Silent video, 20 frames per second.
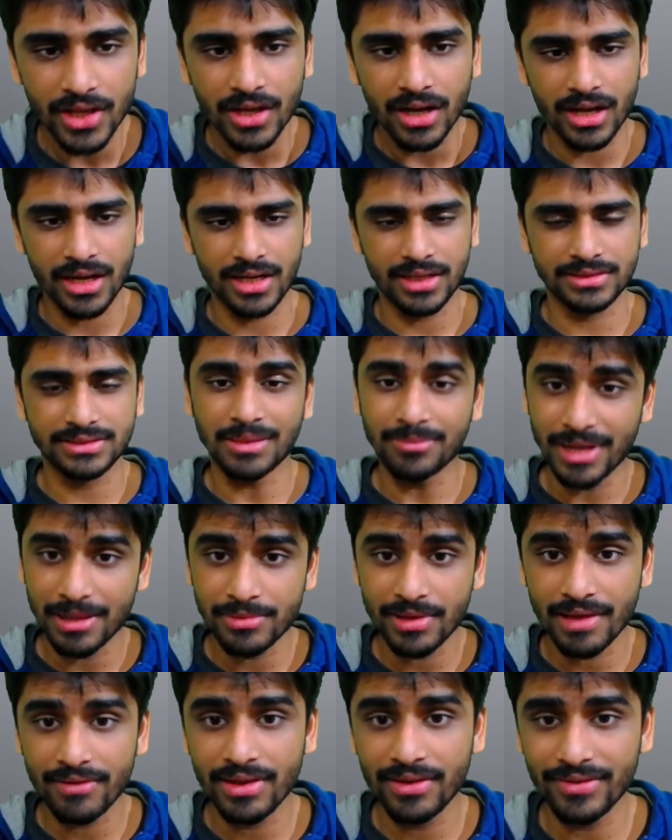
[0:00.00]

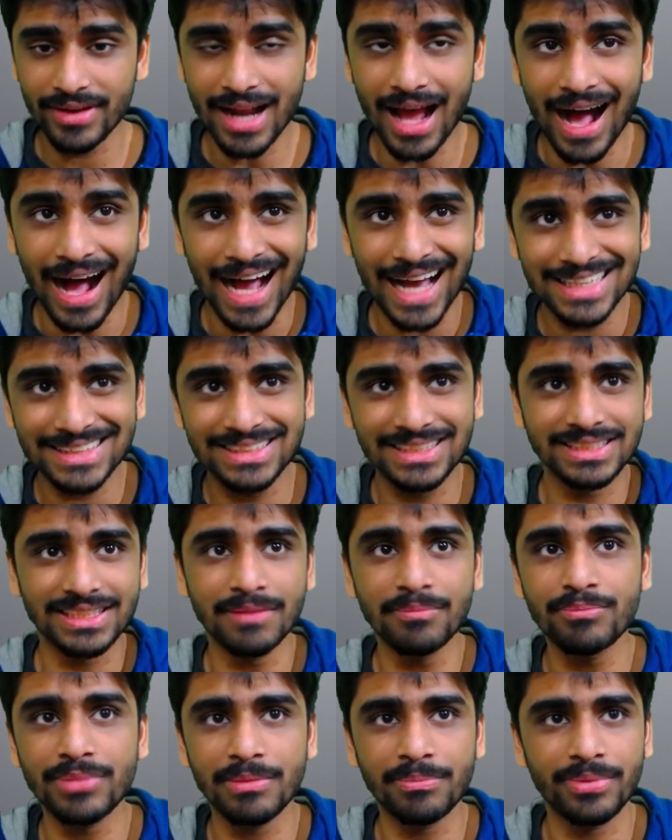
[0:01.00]
Sometimes I've even asked
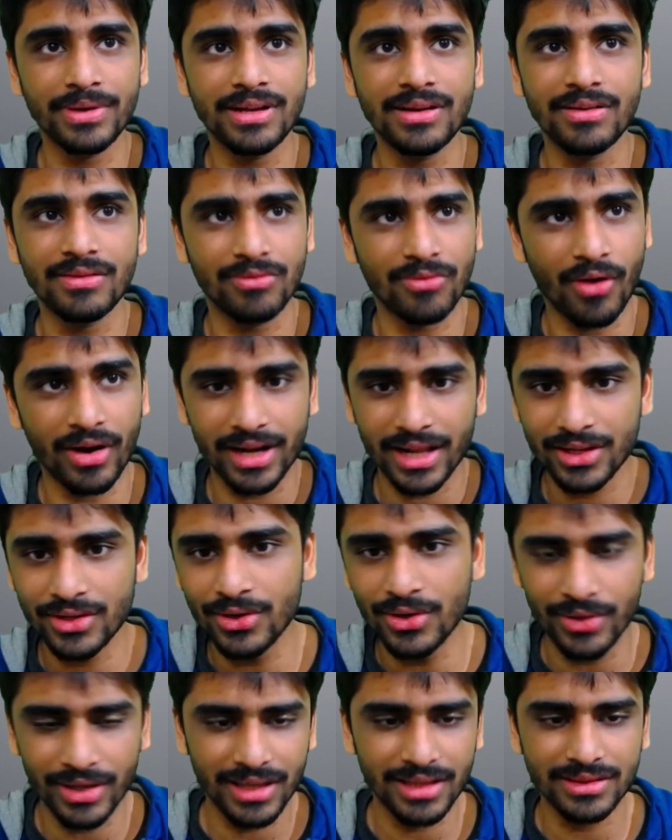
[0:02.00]
some people, "What are
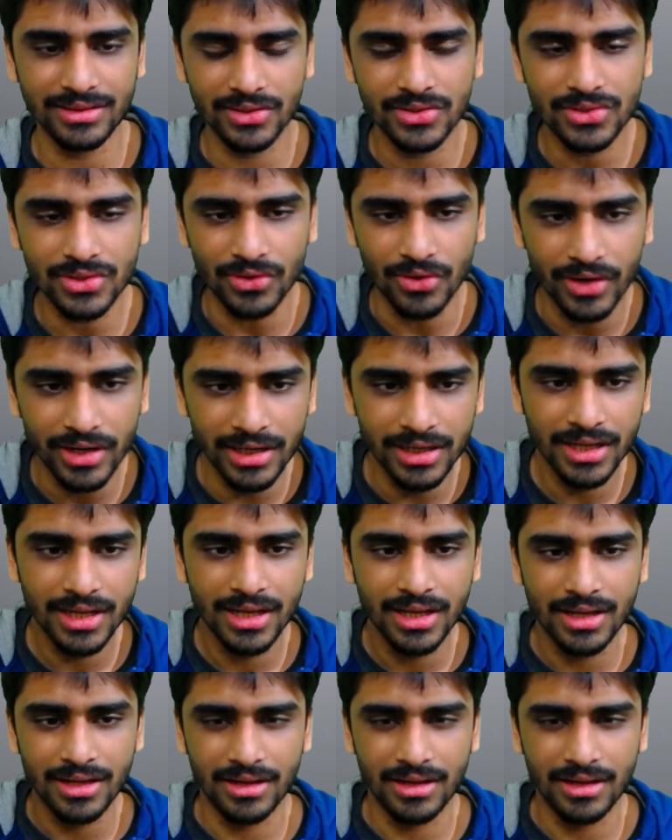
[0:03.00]
you doing in this code?"